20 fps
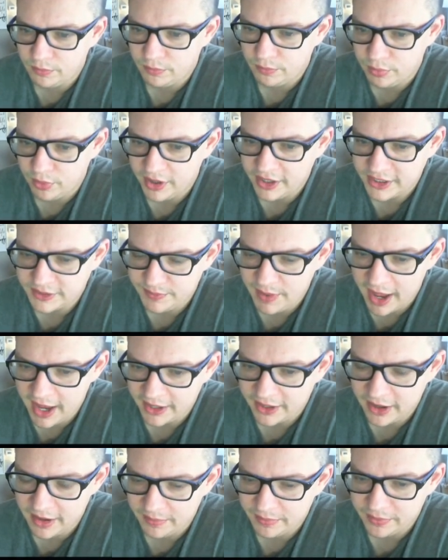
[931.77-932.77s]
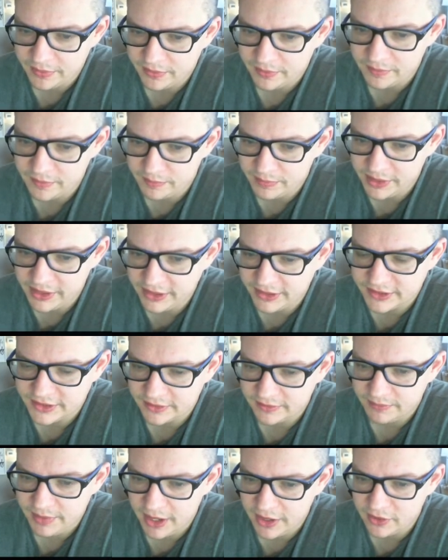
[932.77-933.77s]
Brady's backup beat
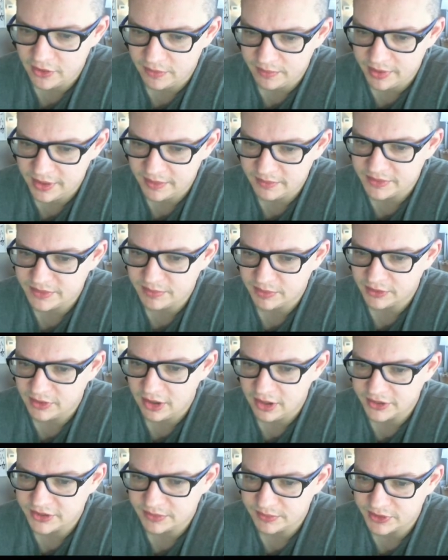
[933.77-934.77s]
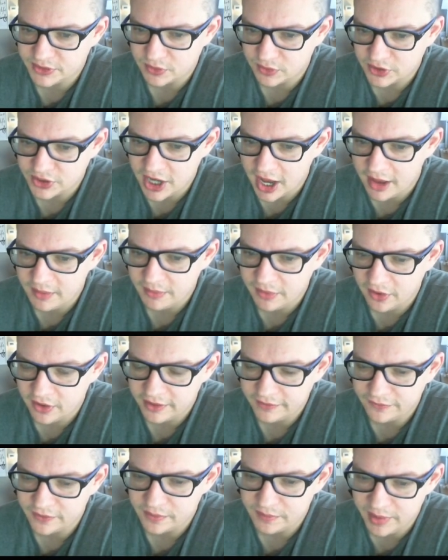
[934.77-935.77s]
Pay Dirt Pimps but lost to Miss Orange Hot
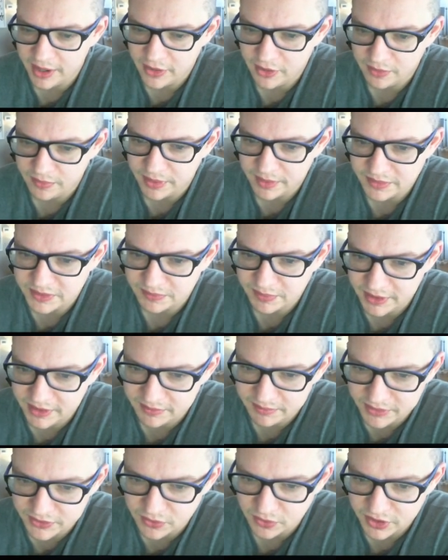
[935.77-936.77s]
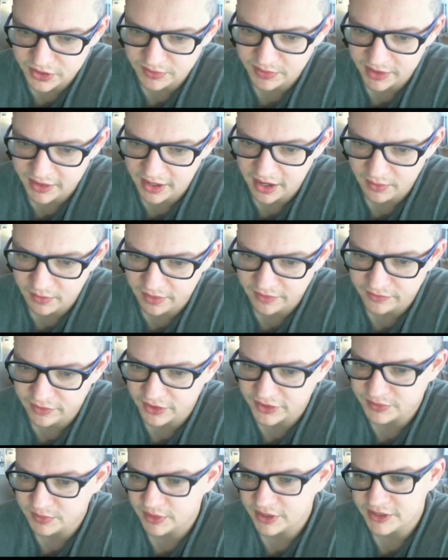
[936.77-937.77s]
Wife, and Pay Dirt Pimps beat Miss Orange Man Hot Wife,
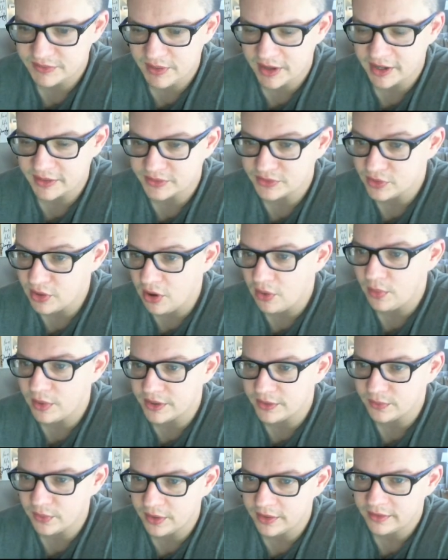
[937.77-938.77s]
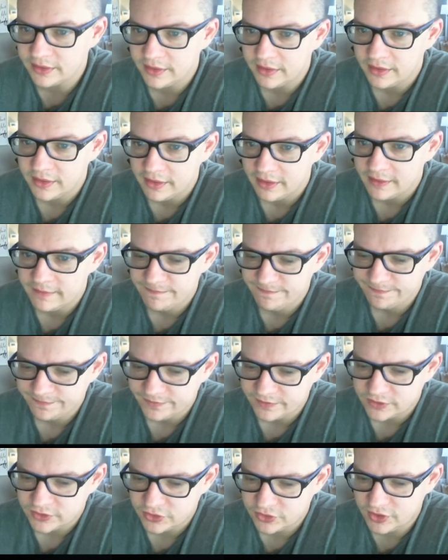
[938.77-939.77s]
lost to Brady's backup. So they're all 1-1.
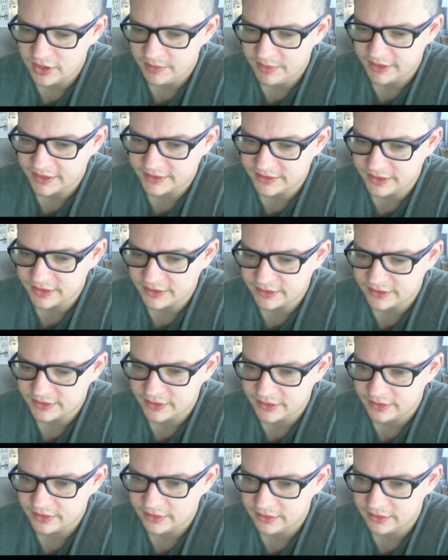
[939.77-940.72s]
So that makes sense.